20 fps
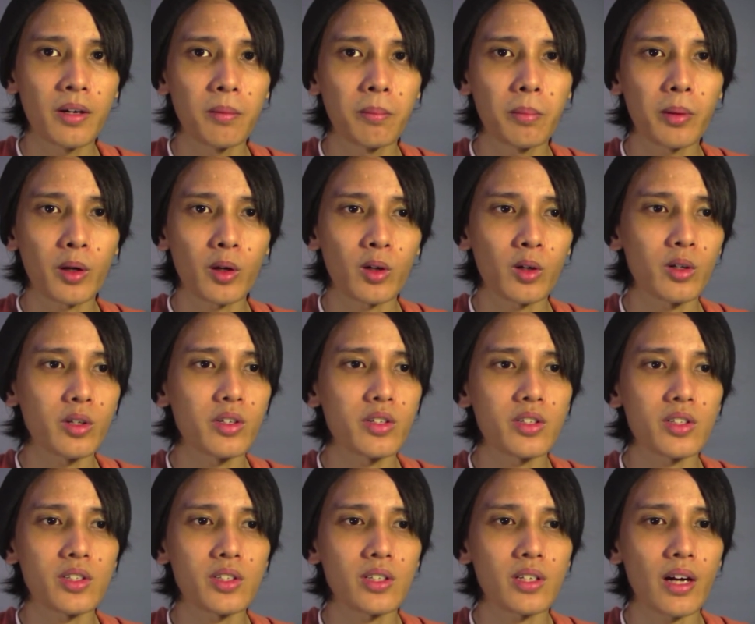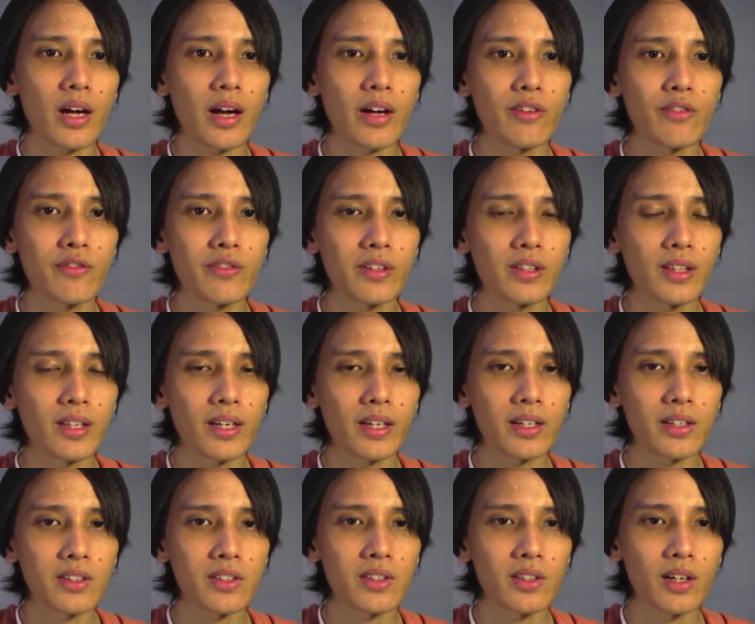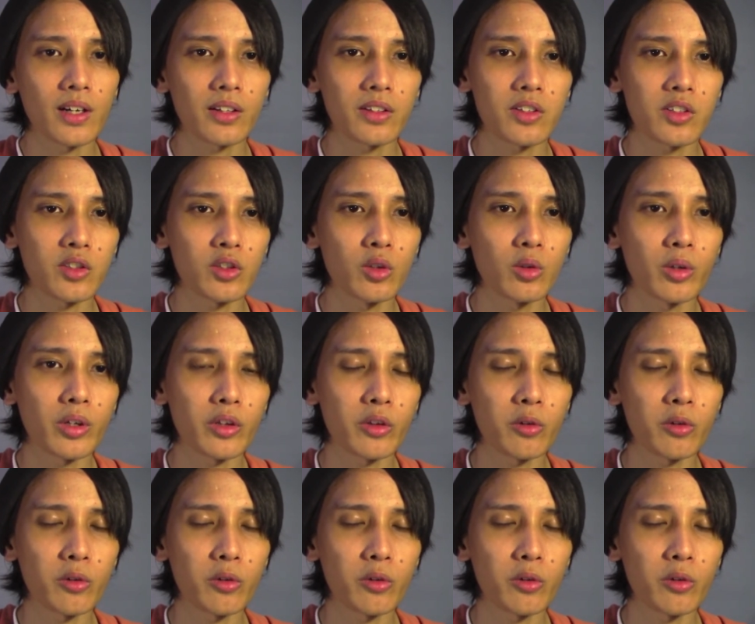because I feel like it's not just going